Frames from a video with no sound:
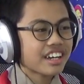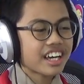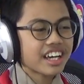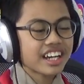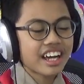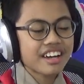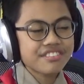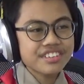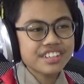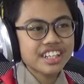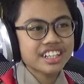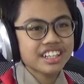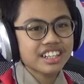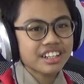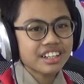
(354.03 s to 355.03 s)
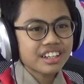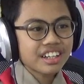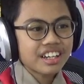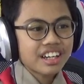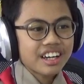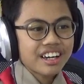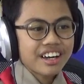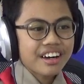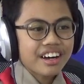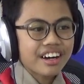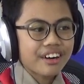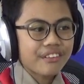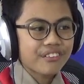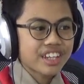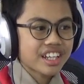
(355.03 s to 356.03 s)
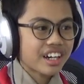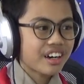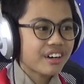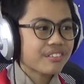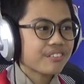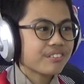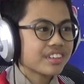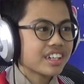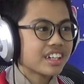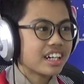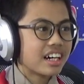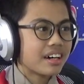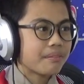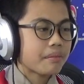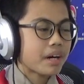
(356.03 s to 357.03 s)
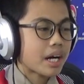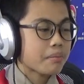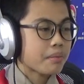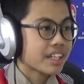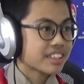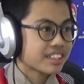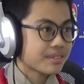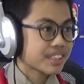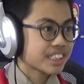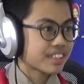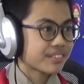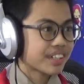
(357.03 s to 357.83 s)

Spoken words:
And I feel like without my mentor, Mr.